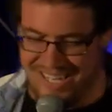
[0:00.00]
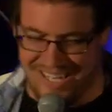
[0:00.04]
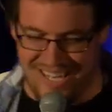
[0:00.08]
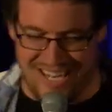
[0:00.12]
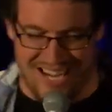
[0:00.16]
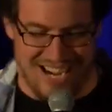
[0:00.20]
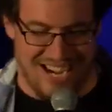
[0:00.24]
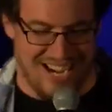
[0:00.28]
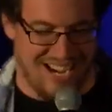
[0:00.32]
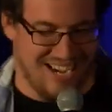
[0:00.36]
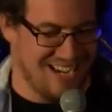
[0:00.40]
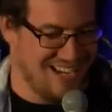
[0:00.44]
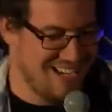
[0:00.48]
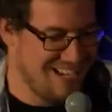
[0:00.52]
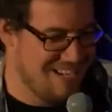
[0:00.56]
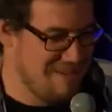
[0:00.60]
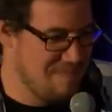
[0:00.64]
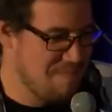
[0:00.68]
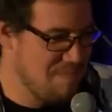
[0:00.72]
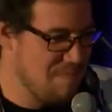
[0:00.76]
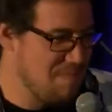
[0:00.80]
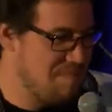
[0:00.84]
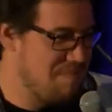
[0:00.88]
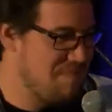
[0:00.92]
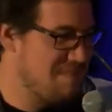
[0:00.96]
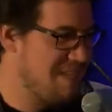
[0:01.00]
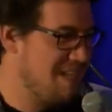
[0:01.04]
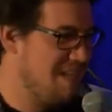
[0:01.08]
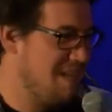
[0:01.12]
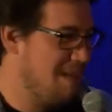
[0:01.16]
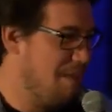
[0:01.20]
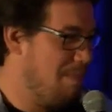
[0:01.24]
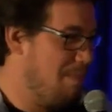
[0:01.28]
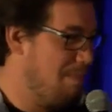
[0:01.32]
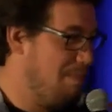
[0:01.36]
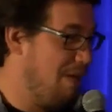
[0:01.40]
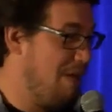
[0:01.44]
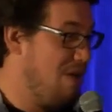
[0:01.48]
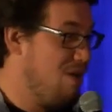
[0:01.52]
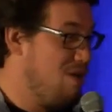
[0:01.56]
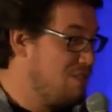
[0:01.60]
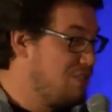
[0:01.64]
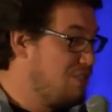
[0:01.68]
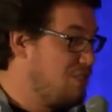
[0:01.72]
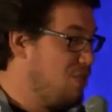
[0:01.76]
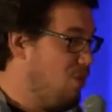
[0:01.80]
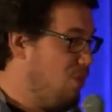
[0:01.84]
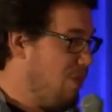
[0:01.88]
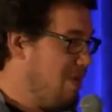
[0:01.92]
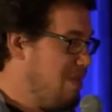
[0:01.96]
Uh, but
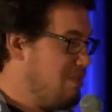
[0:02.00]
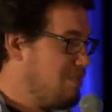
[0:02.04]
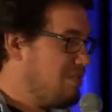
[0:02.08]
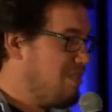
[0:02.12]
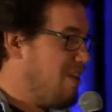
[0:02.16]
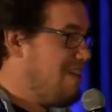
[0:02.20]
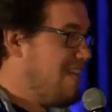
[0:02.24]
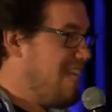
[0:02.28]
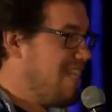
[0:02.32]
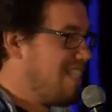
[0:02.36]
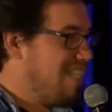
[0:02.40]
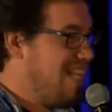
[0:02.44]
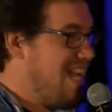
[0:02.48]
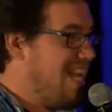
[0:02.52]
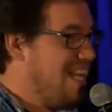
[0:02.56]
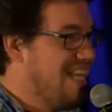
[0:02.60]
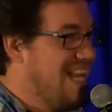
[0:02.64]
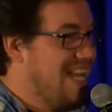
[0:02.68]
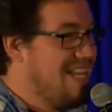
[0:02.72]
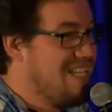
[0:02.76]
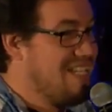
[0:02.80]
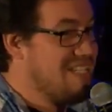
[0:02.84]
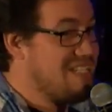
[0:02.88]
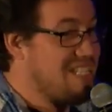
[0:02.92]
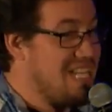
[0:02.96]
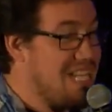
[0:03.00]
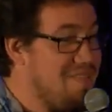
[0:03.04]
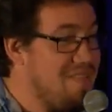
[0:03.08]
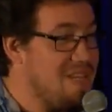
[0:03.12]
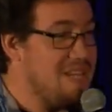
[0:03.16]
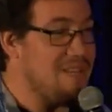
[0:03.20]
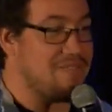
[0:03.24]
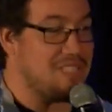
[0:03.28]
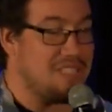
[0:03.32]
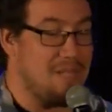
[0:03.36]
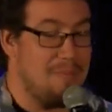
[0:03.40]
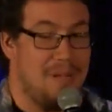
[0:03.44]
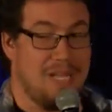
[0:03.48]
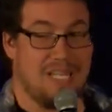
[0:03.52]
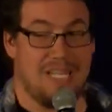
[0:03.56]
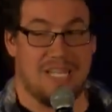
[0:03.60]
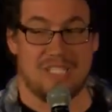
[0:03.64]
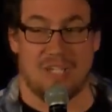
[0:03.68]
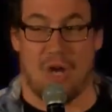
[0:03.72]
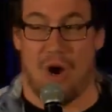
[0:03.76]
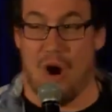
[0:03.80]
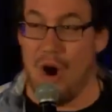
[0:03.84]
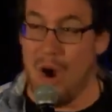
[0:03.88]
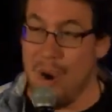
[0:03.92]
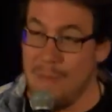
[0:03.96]
also, when you start yes anding ideas, even if some
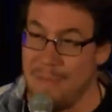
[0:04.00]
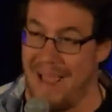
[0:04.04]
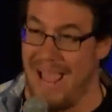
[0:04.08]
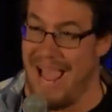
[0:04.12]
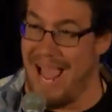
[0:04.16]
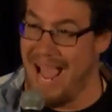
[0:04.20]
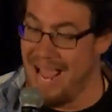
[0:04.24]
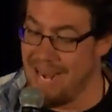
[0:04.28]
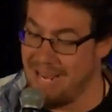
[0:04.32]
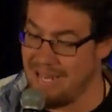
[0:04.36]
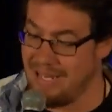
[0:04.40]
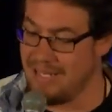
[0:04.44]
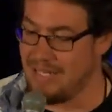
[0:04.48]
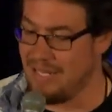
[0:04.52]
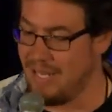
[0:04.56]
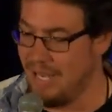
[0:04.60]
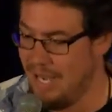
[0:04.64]
ideas are bad,